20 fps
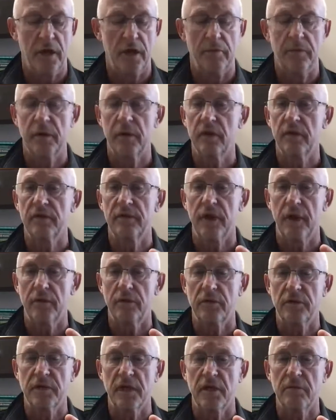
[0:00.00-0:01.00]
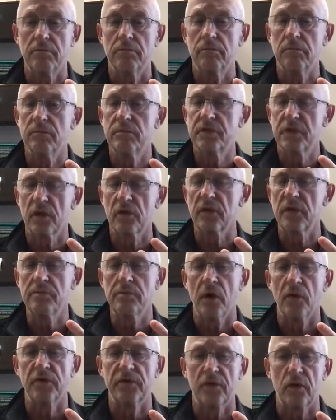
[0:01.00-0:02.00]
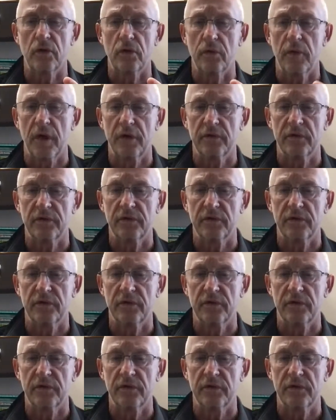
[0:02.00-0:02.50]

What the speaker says: because I would say certainly most colorectal